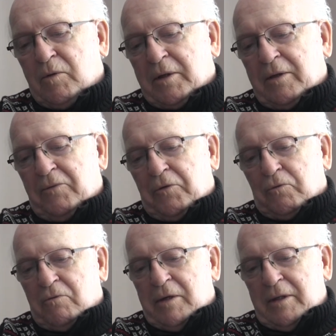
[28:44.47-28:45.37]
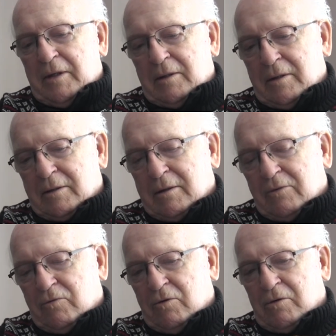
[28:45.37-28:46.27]
but if you really look at
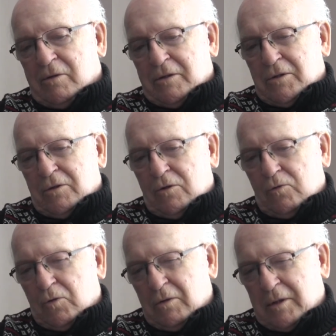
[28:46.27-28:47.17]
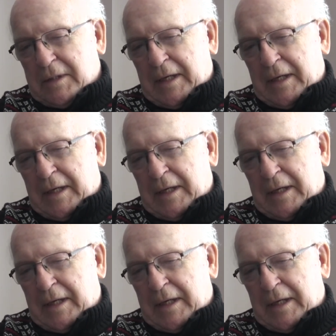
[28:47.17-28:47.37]
rural schools